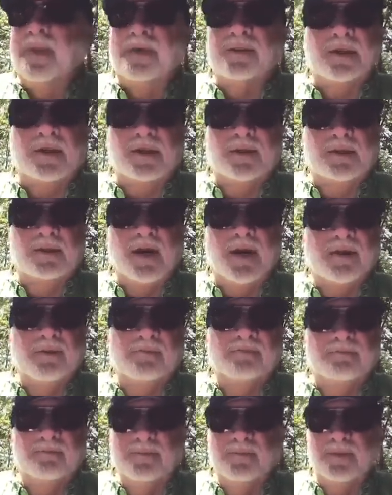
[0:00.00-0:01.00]
I think a lot
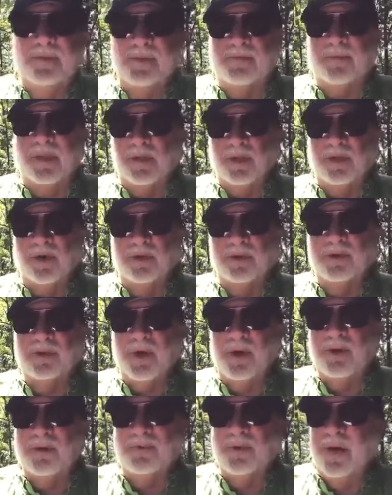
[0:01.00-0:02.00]
has been learned
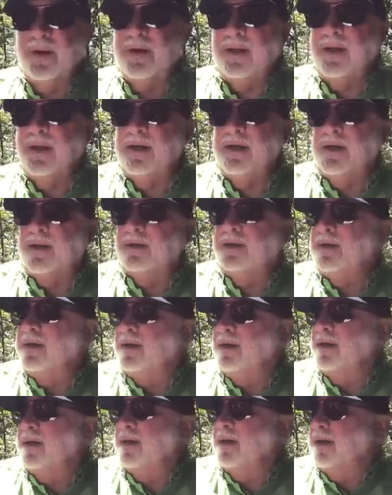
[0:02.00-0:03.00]
already, and
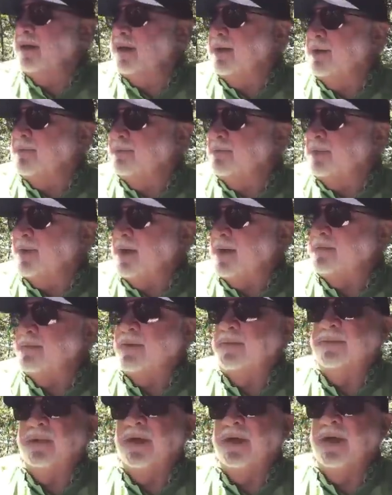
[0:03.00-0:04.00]

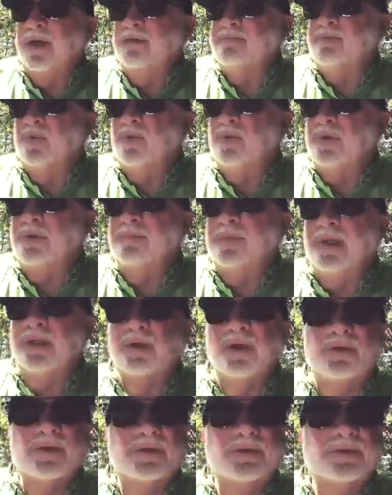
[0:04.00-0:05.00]
probably have more to be
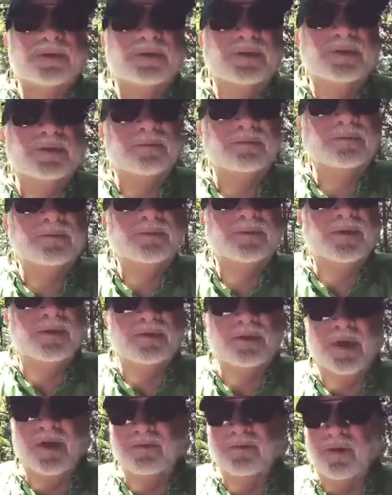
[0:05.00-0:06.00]
learned
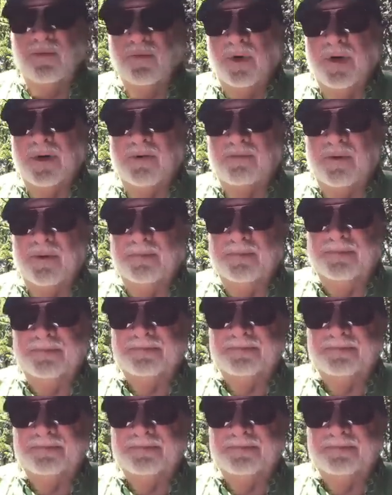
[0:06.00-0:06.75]
during every one of them.